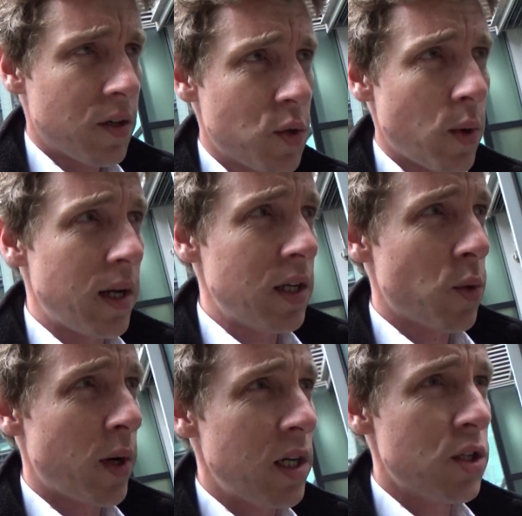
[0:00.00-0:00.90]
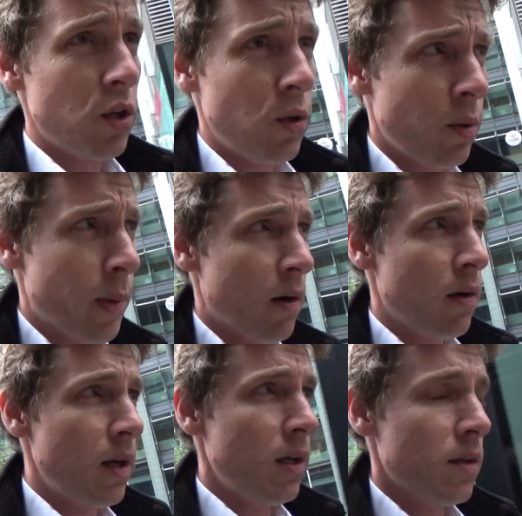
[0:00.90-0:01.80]
2022
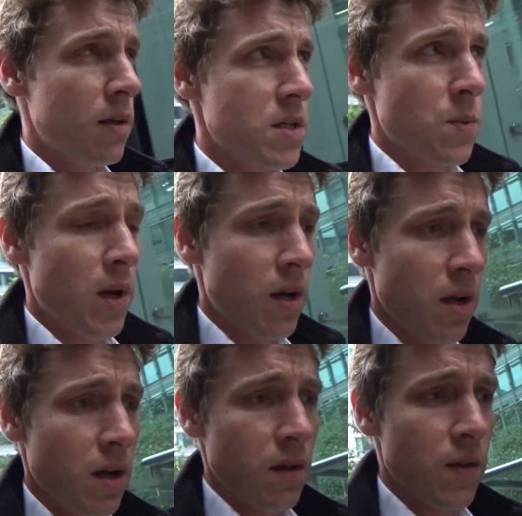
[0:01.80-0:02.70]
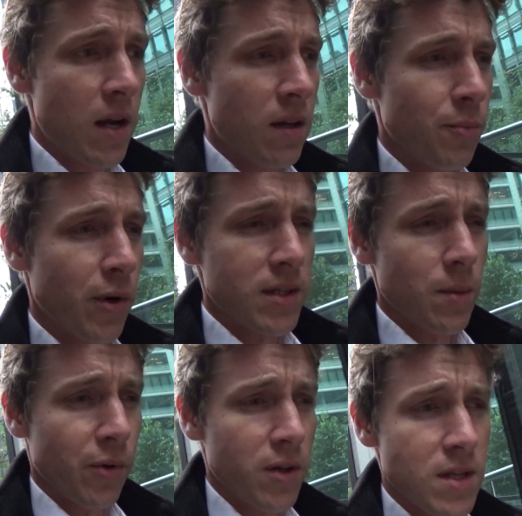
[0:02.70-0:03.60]
apparently, is when the end of the Brexit
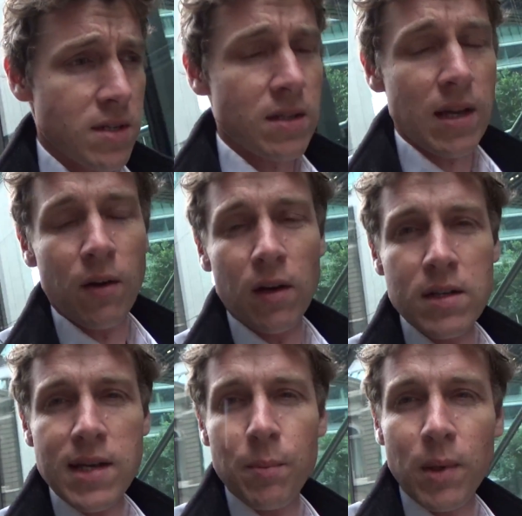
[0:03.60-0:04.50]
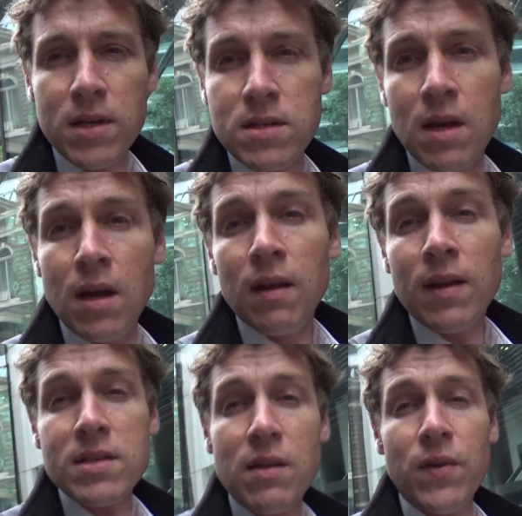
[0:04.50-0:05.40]
process is now going to take place.
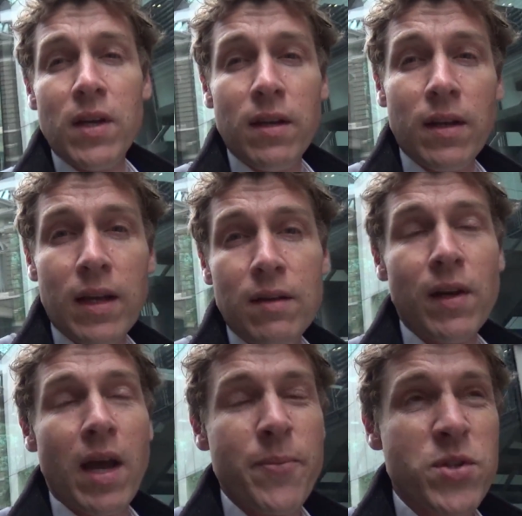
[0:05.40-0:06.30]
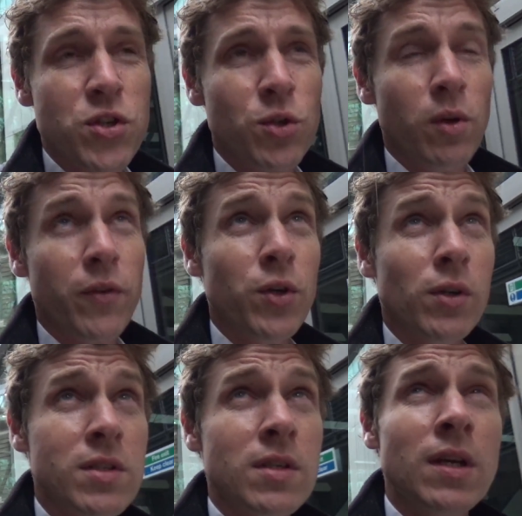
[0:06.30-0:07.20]
That's if it even happens at all, of
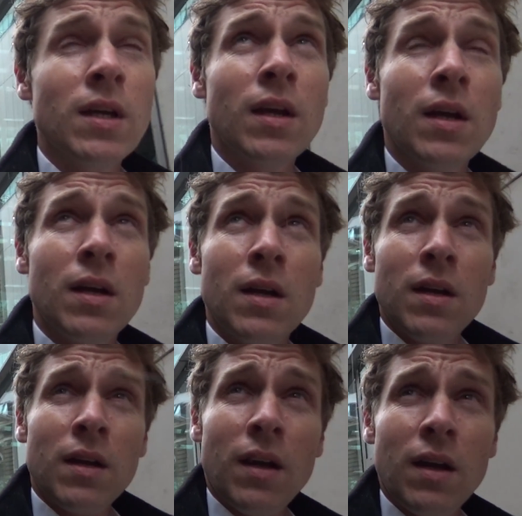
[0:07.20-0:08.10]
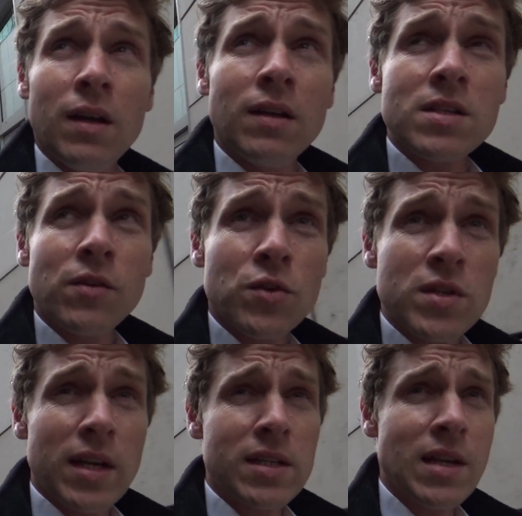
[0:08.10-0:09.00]
course. It does, of course,
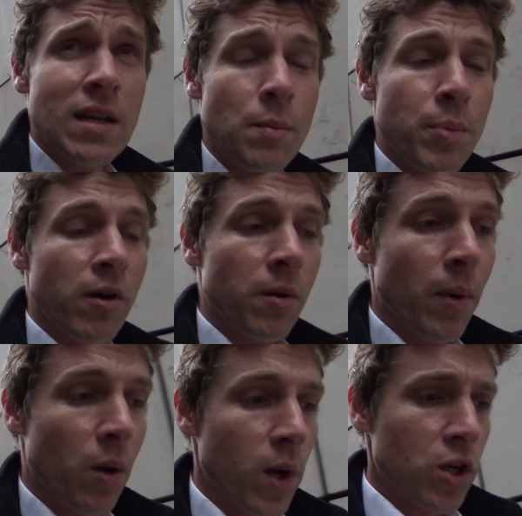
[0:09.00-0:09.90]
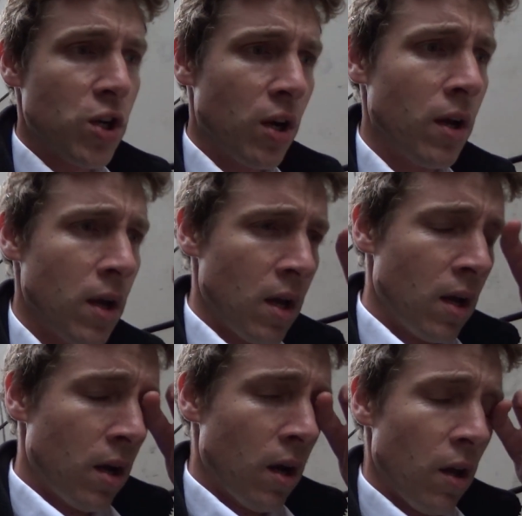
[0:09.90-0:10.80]
extend the period by which
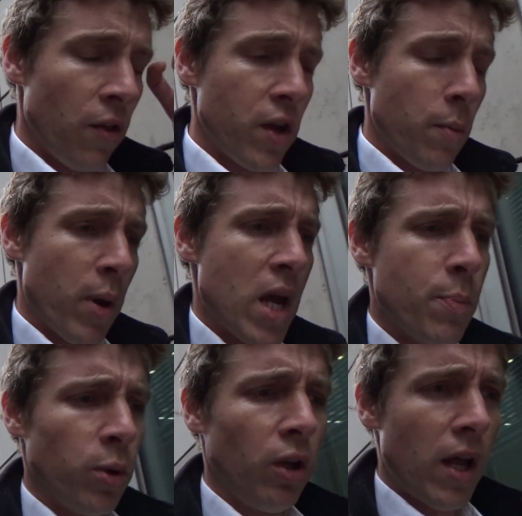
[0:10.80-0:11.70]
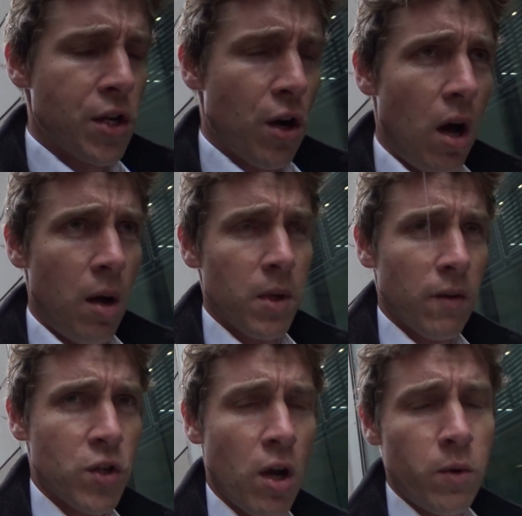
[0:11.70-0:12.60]
the people-led army
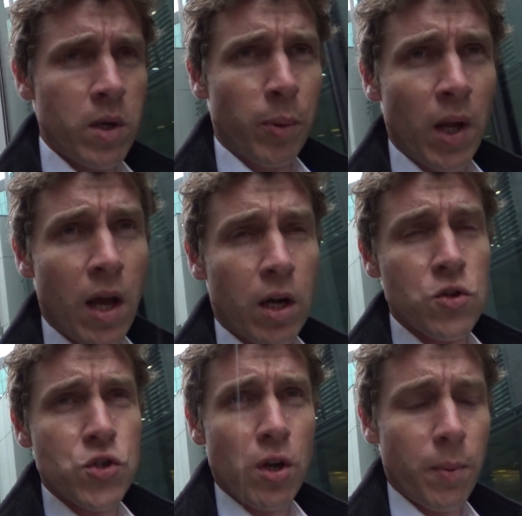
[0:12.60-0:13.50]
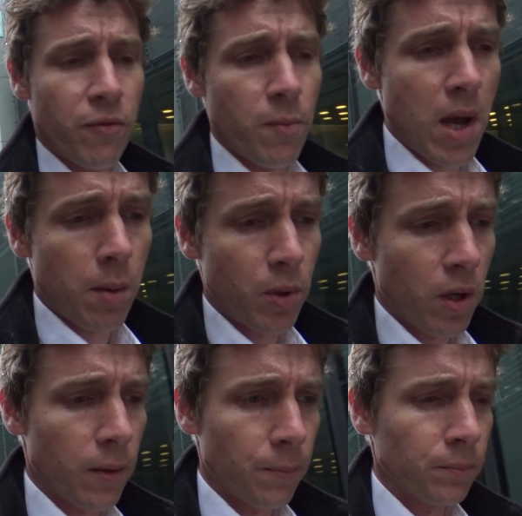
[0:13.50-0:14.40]
of Tony Blair can stop it from happening.